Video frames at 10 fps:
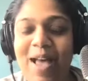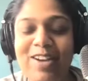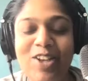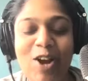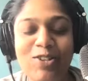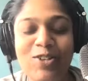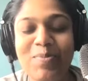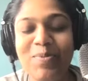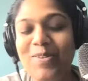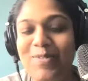talk to your
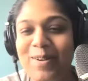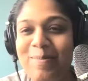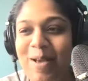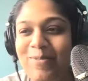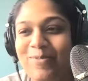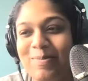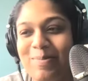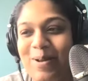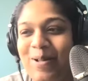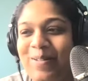boyfriend about
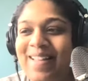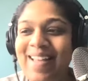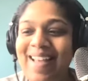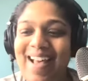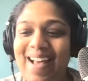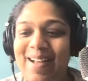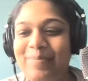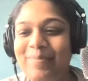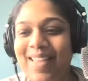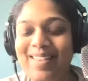football.
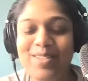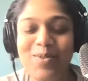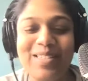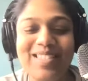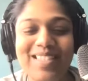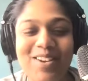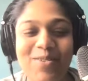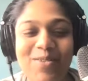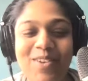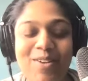And it's always,
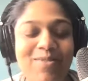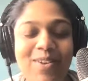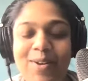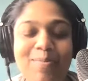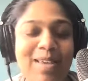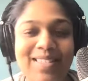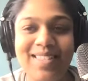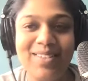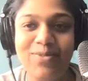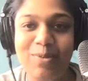very, very
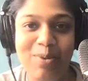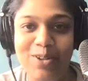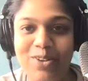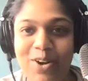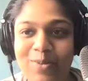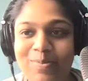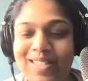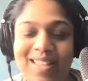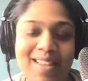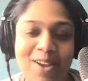basic football terms,
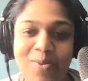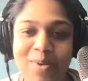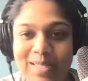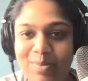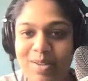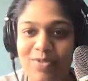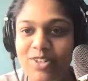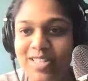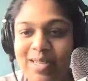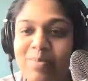and then like a recipe for
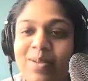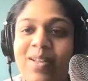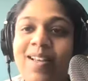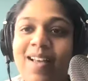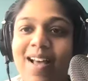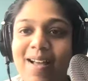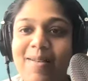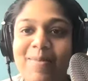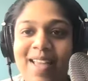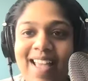dip.
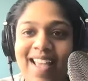And